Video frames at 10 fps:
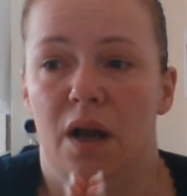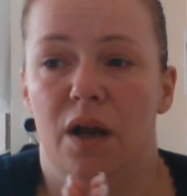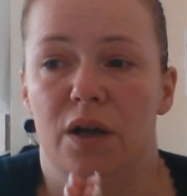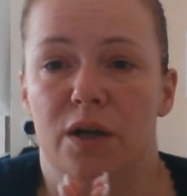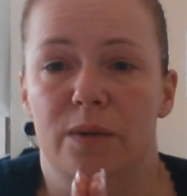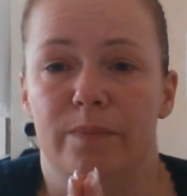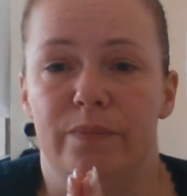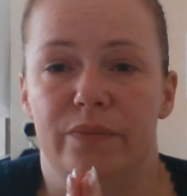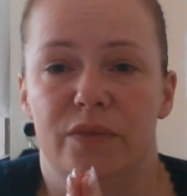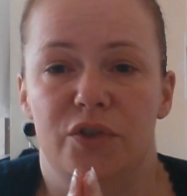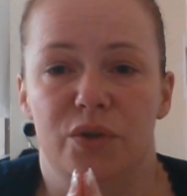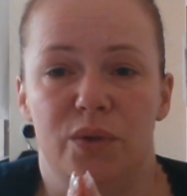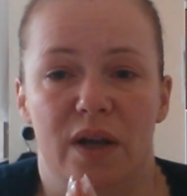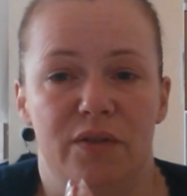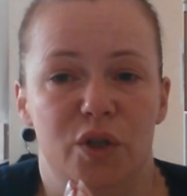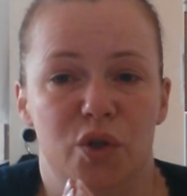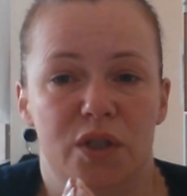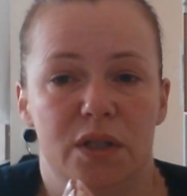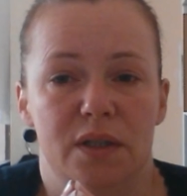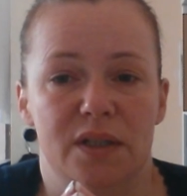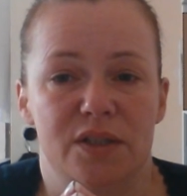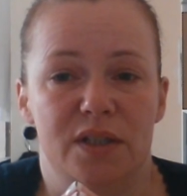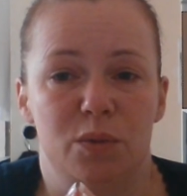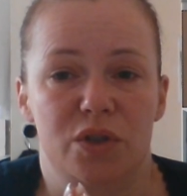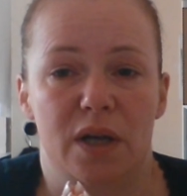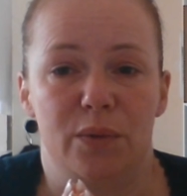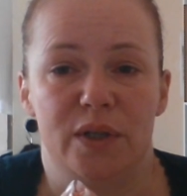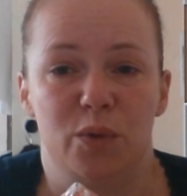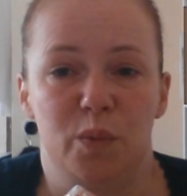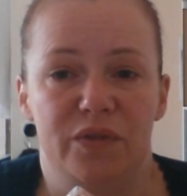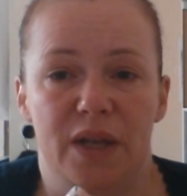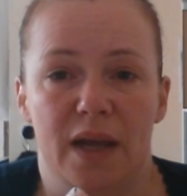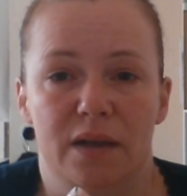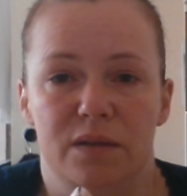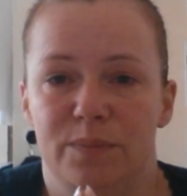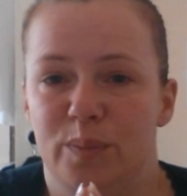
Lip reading: to have a look and see what's going on with that.